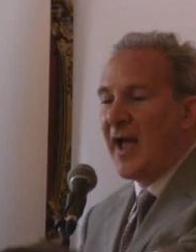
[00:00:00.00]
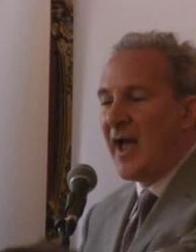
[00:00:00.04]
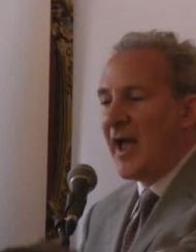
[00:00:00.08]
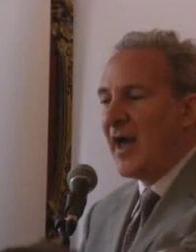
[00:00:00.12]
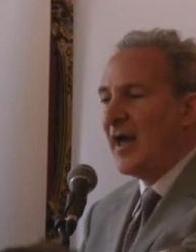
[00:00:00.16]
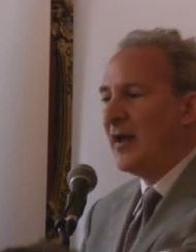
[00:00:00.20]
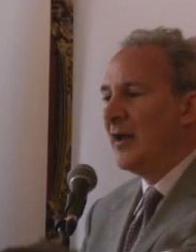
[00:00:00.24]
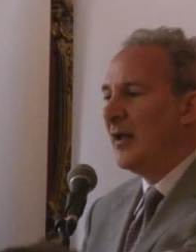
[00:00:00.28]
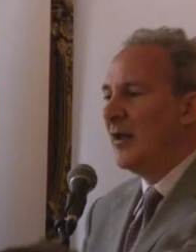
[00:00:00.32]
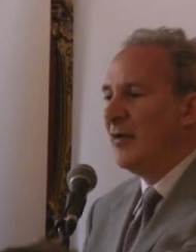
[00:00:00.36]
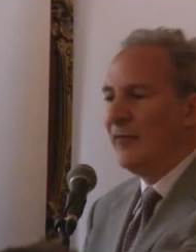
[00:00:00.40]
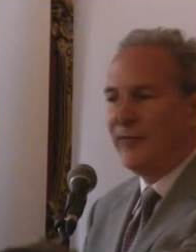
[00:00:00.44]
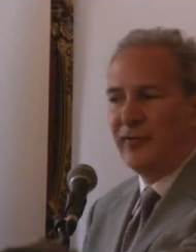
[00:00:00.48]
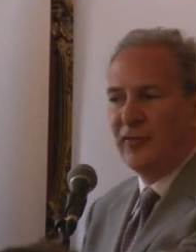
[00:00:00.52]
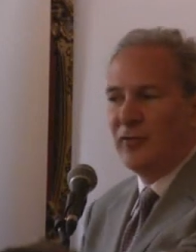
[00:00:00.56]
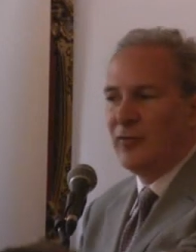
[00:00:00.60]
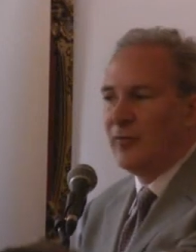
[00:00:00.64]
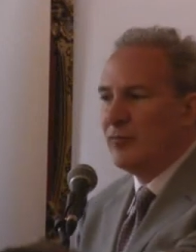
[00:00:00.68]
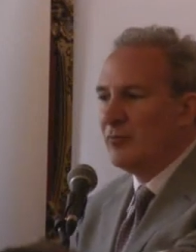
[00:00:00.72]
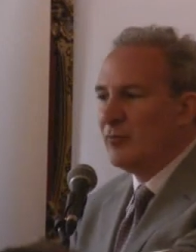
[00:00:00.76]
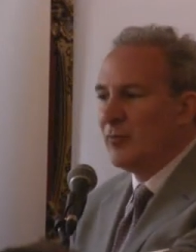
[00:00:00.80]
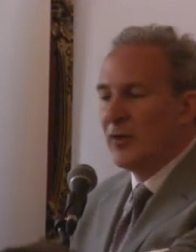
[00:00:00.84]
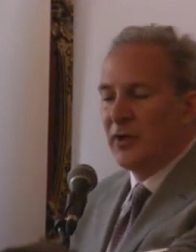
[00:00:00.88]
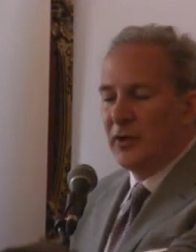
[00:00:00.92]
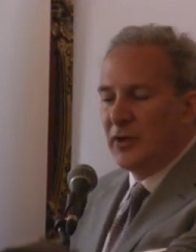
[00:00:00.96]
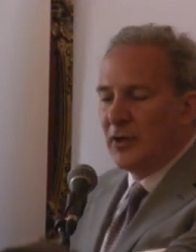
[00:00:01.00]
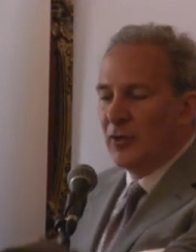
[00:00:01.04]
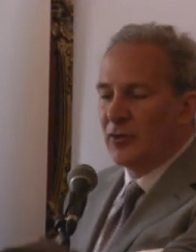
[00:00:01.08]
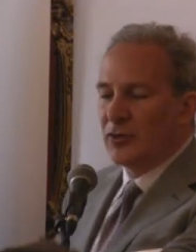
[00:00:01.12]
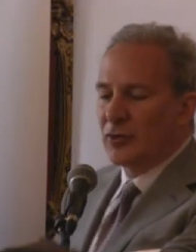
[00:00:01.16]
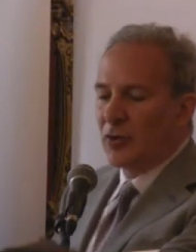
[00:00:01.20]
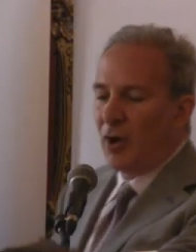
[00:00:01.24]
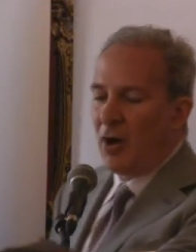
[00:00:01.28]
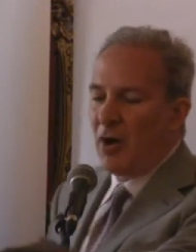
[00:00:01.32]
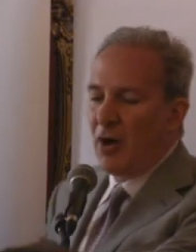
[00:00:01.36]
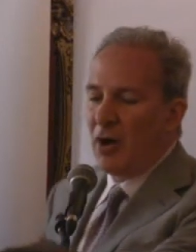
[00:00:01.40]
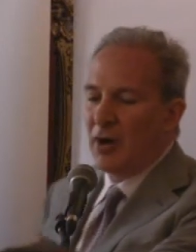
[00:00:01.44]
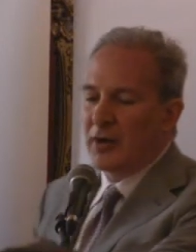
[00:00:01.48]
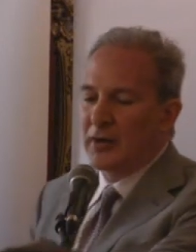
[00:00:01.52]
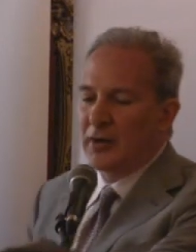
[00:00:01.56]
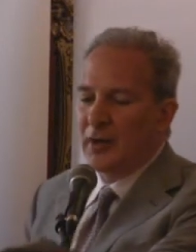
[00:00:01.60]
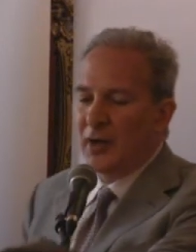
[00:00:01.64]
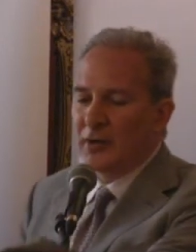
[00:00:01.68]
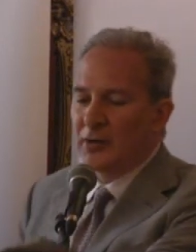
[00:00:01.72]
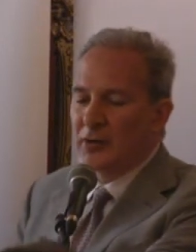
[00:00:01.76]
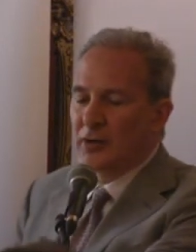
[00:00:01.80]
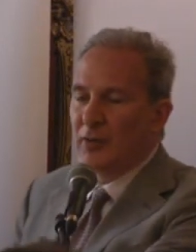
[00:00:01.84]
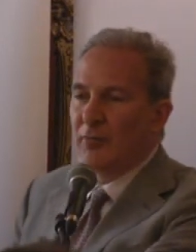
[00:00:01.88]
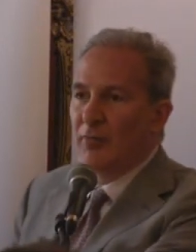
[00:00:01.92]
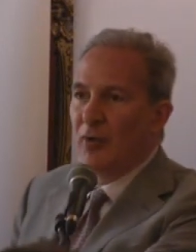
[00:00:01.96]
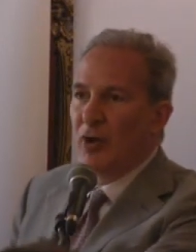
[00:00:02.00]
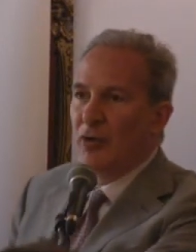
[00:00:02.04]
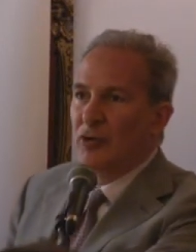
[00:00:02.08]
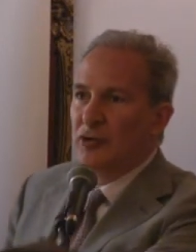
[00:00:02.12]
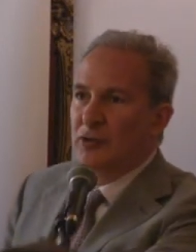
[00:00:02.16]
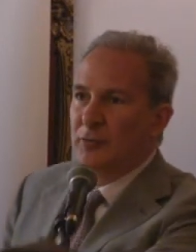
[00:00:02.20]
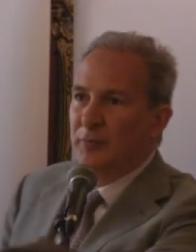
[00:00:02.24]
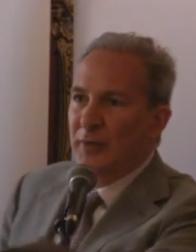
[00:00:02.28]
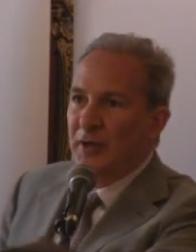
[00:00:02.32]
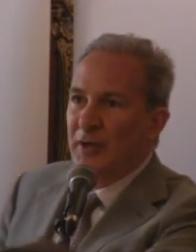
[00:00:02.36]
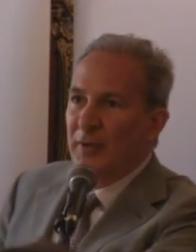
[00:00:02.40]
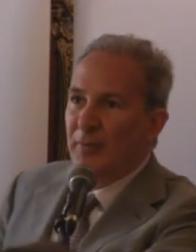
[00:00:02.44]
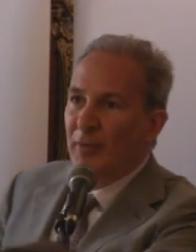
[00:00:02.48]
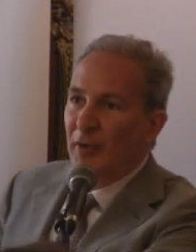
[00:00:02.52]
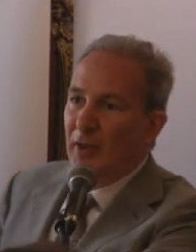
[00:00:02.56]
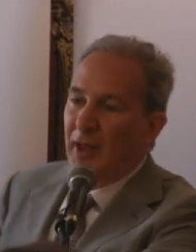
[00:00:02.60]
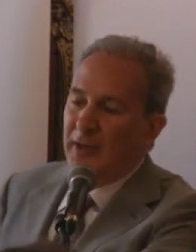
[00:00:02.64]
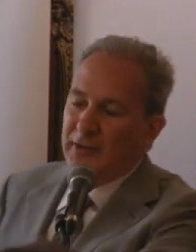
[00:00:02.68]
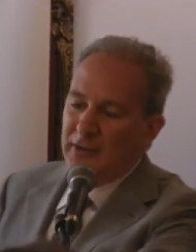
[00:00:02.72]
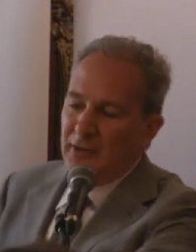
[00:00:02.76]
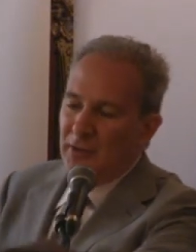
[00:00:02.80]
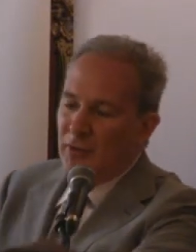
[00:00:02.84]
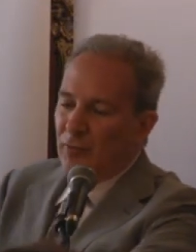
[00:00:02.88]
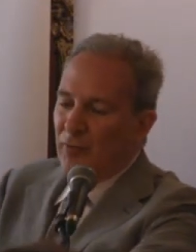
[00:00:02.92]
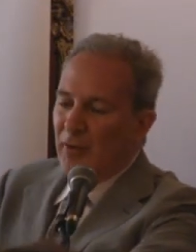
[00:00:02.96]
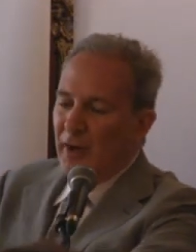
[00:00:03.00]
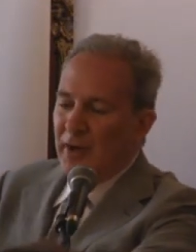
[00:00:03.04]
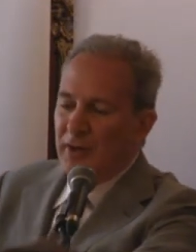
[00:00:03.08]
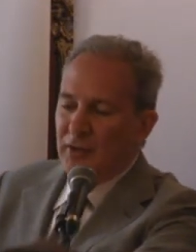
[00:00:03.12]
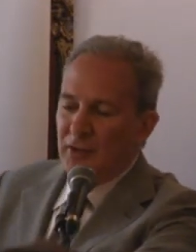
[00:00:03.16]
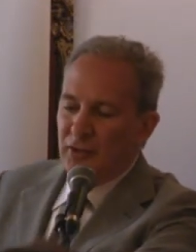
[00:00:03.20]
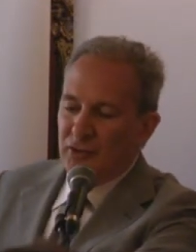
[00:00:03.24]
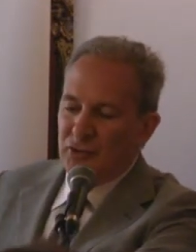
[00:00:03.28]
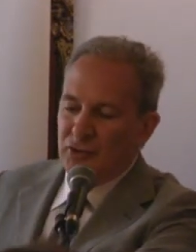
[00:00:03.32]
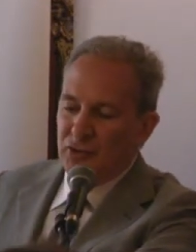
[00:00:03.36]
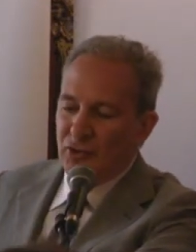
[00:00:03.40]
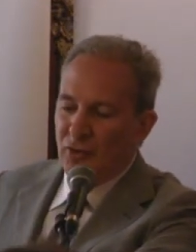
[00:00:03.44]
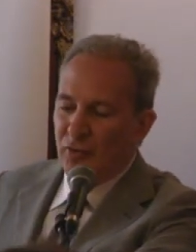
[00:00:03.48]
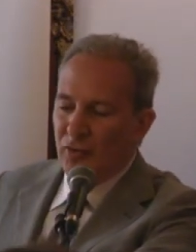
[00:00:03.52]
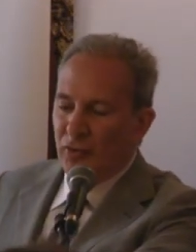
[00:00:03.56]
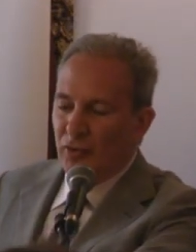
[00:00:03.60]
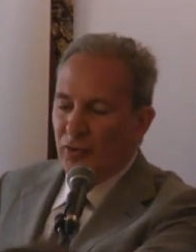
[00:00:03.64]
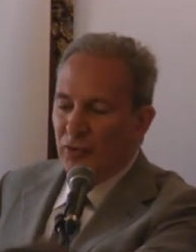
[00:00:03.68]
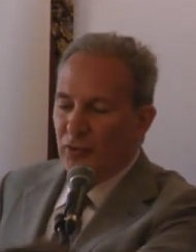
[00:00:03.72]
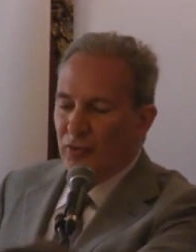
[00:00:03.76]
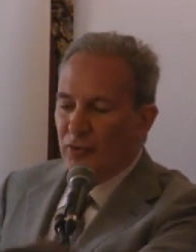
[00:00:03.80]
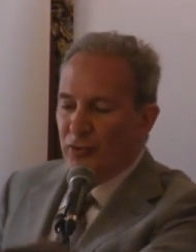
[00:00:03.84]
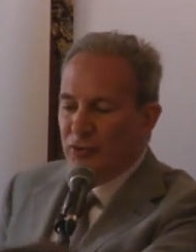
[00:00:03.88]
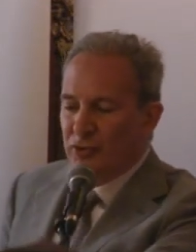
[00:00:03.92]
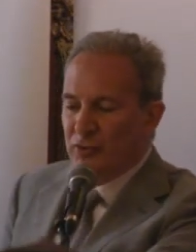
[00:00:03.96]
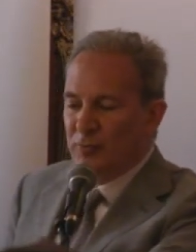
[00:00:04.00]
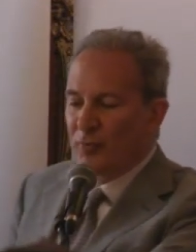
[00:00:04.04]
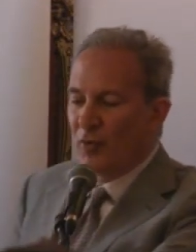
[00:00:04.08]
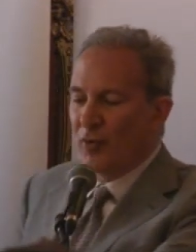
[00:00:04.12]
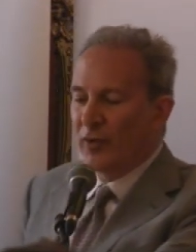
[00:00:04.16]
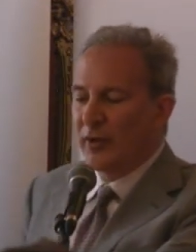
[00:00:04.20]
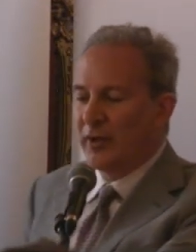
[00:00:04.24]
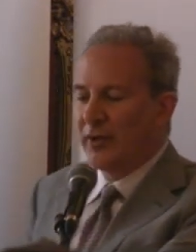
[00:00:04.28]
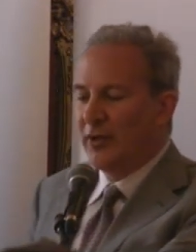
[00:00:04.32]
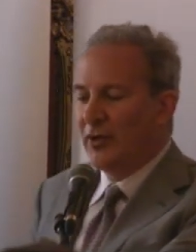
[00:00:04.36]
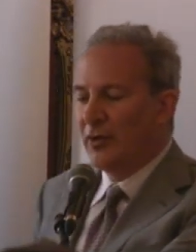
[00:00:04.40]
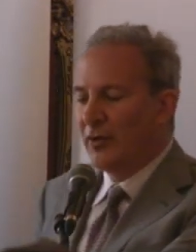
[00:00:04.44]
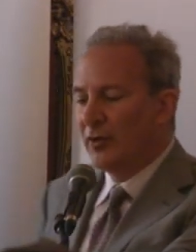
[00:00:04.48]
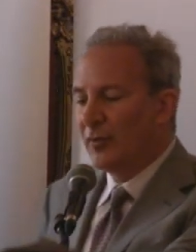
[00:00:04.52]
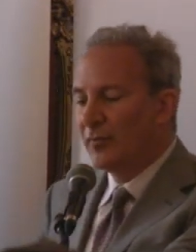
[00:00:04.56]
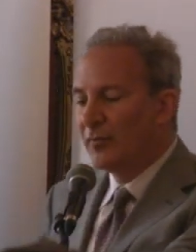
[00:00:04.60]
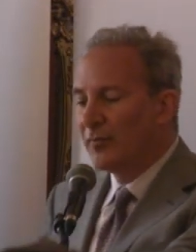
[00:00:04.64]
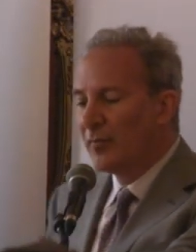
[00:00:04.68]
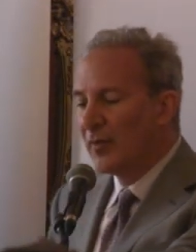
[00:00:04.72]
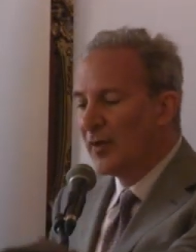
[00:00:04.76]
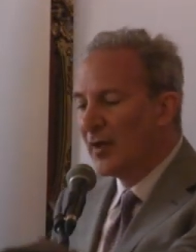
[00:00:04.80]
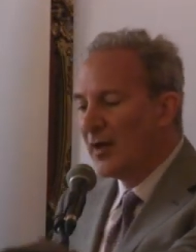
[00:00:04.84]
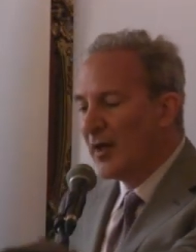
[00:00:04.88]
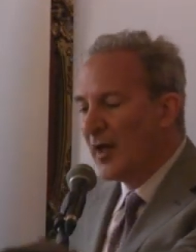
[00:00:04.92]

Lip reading: And if you talk to most people, I did a radio show earlier this morning here,